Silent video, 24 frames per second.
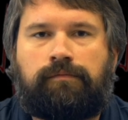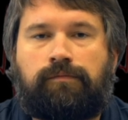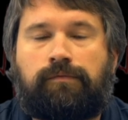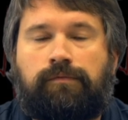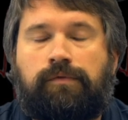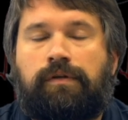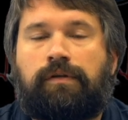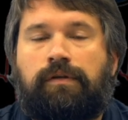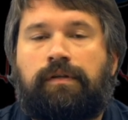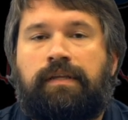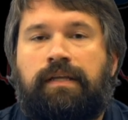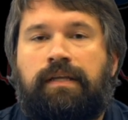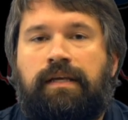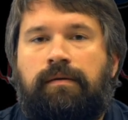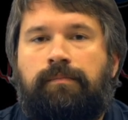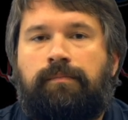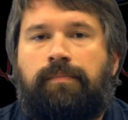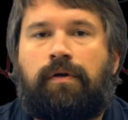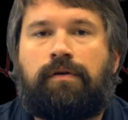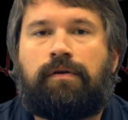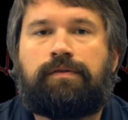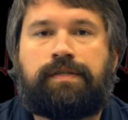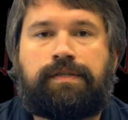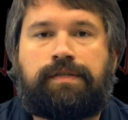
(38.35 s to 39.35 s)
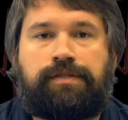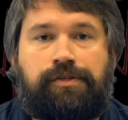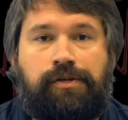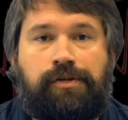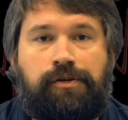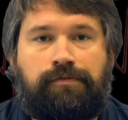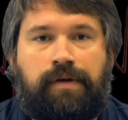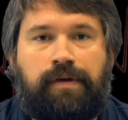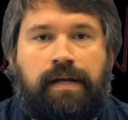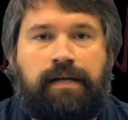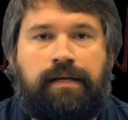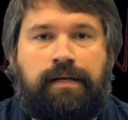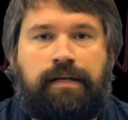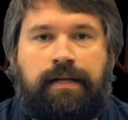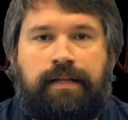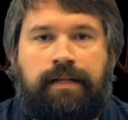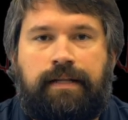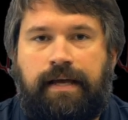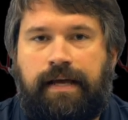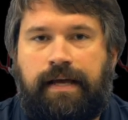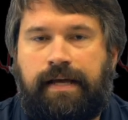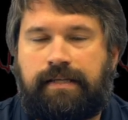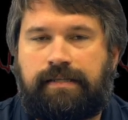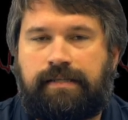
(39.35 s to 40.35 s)
Well, the impulse is generated in
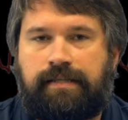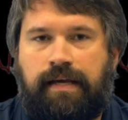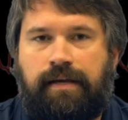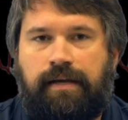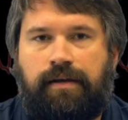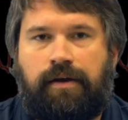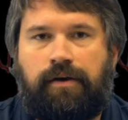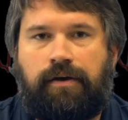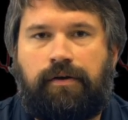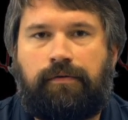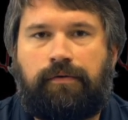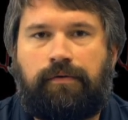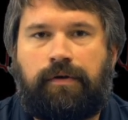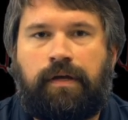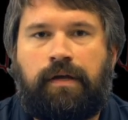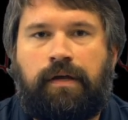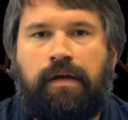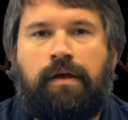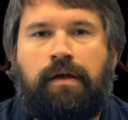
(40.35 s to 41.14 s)
the SA node,